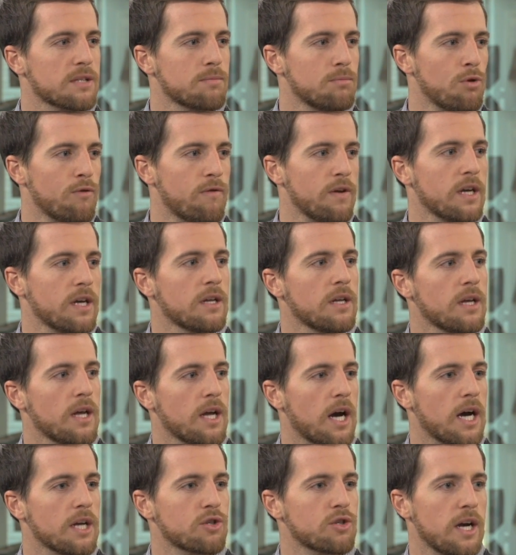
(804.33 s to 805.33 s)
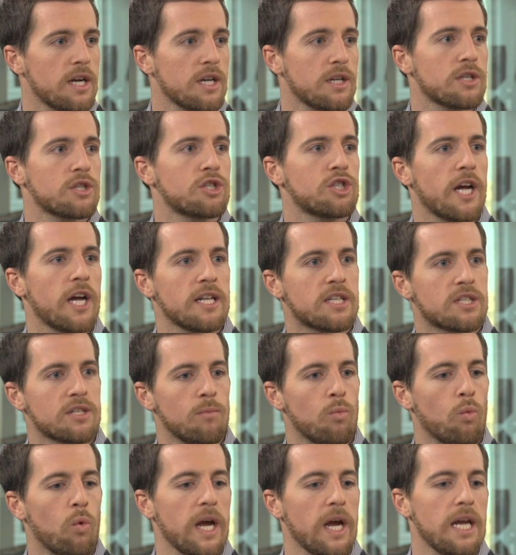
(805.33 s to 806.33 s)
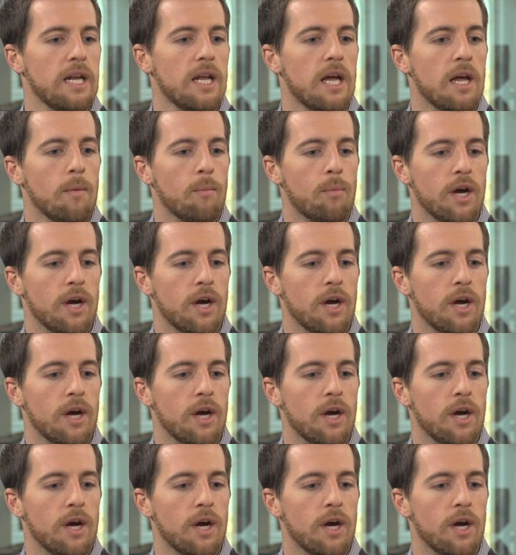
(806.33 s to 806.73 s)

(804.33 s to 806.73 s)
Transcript: is moving, uh, trying to shed some weight.